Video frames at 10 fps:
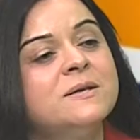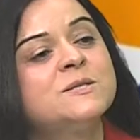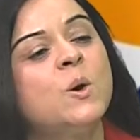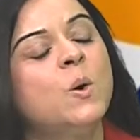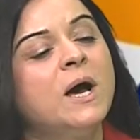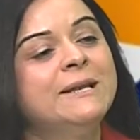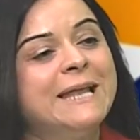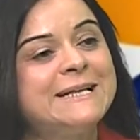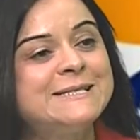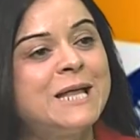So
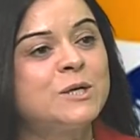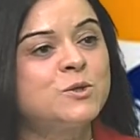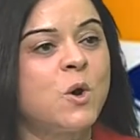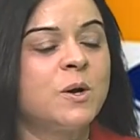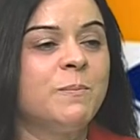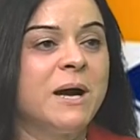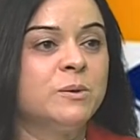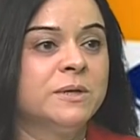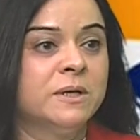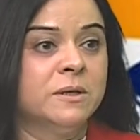let's now talk
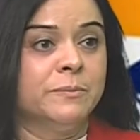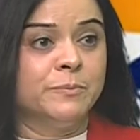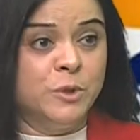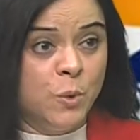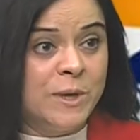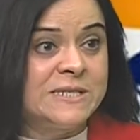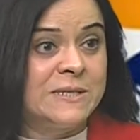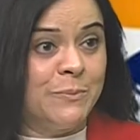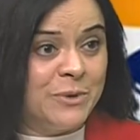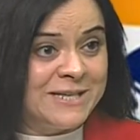about the
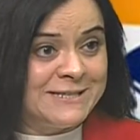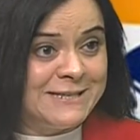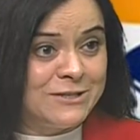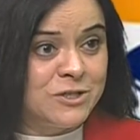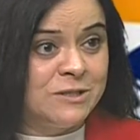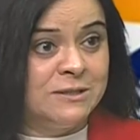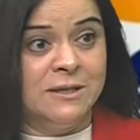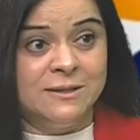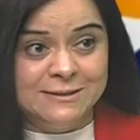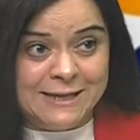U.S. presidential
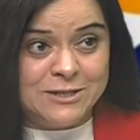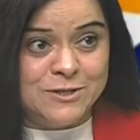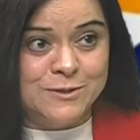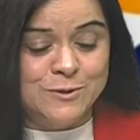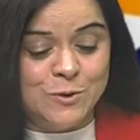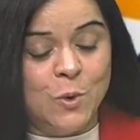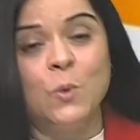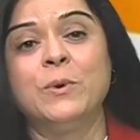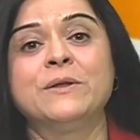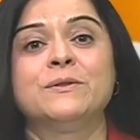election. So
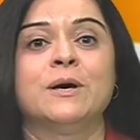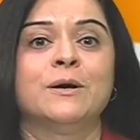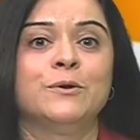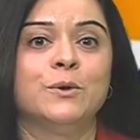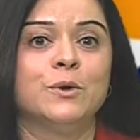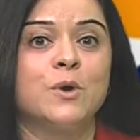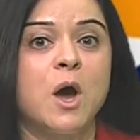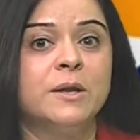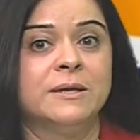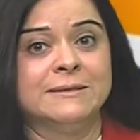with, you know,
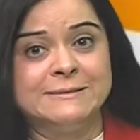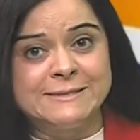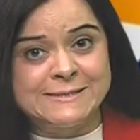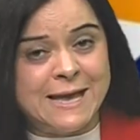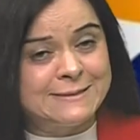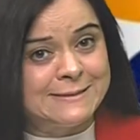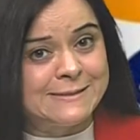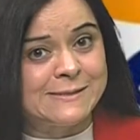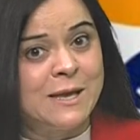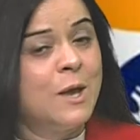Ron
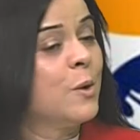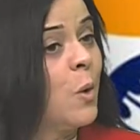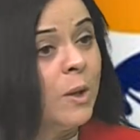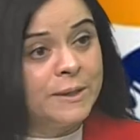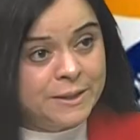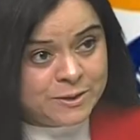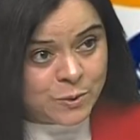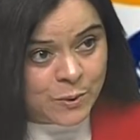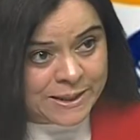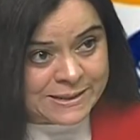DeSantis calling
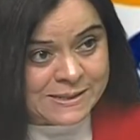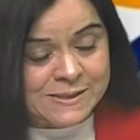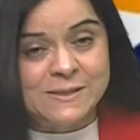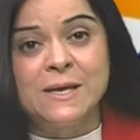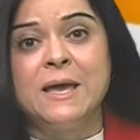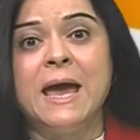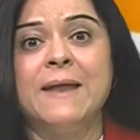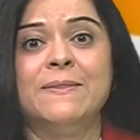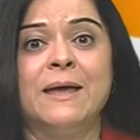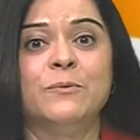it quits,
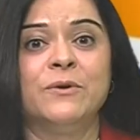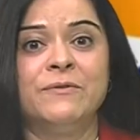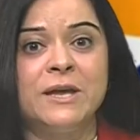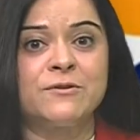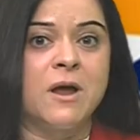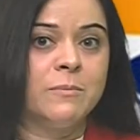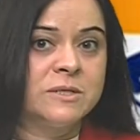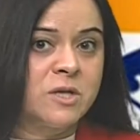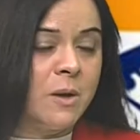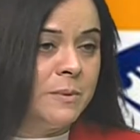and then Vivek
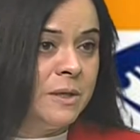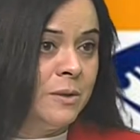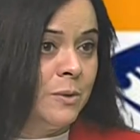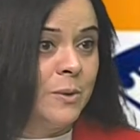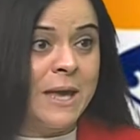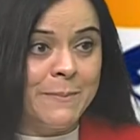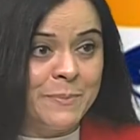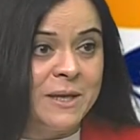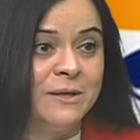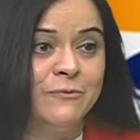Ramaswamy, you know,
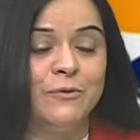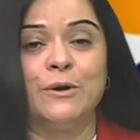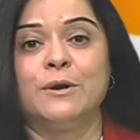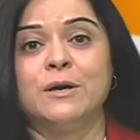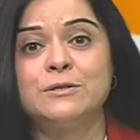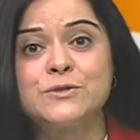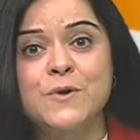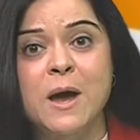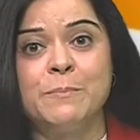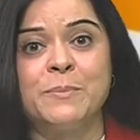campaigning for
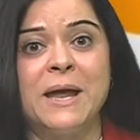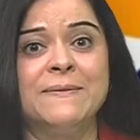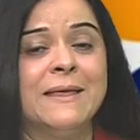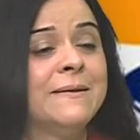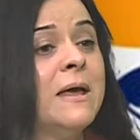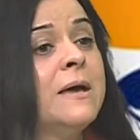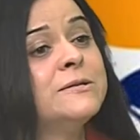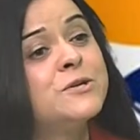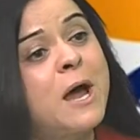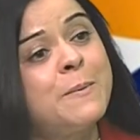Trump, and then
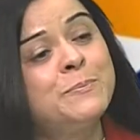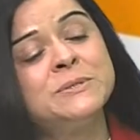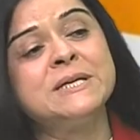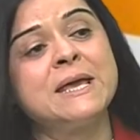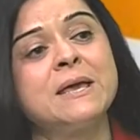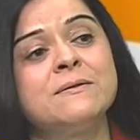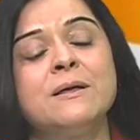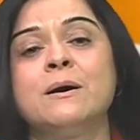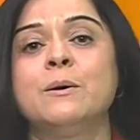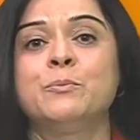Trump taking
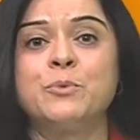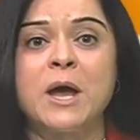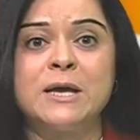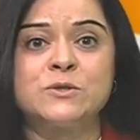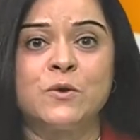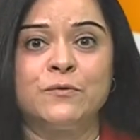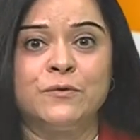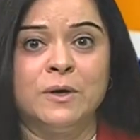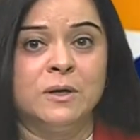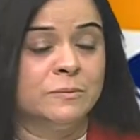the prize of
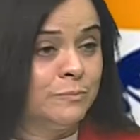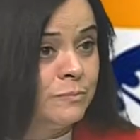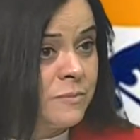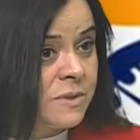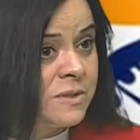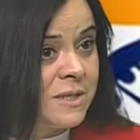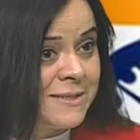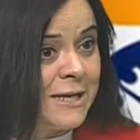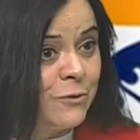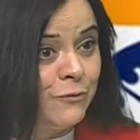the
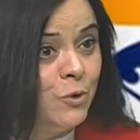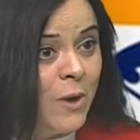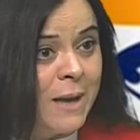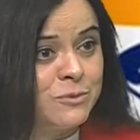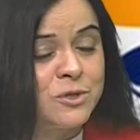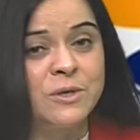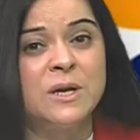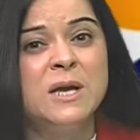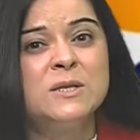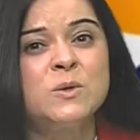state of New
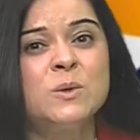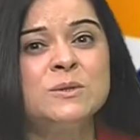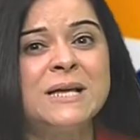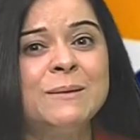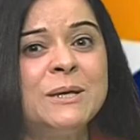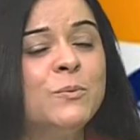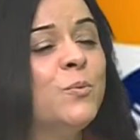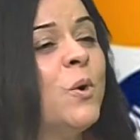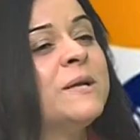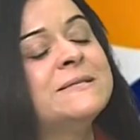Hampshire. So tell me,
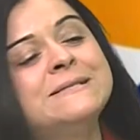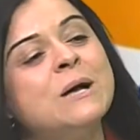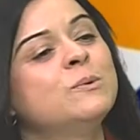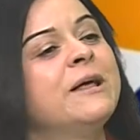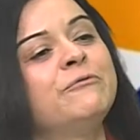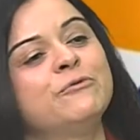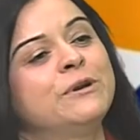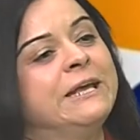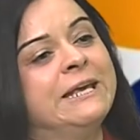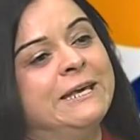what is now left for
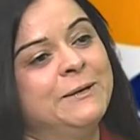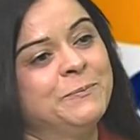Nikki?